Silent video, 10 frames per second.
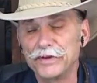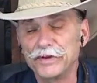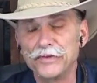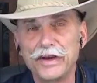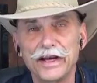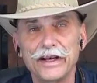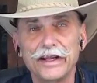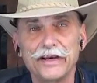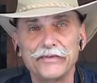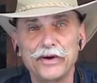you've got a
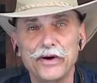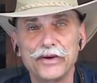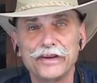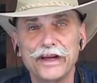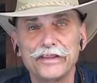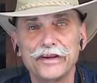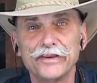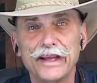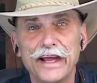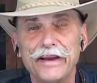lot of cars out there
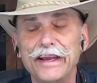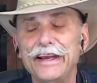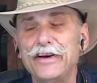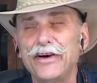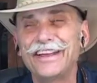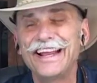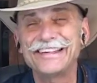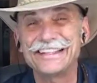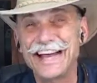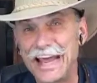that have any car that has
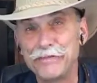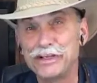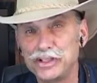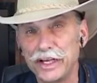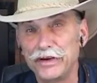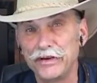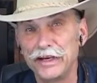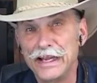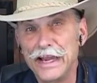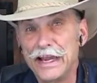a timing chain on it.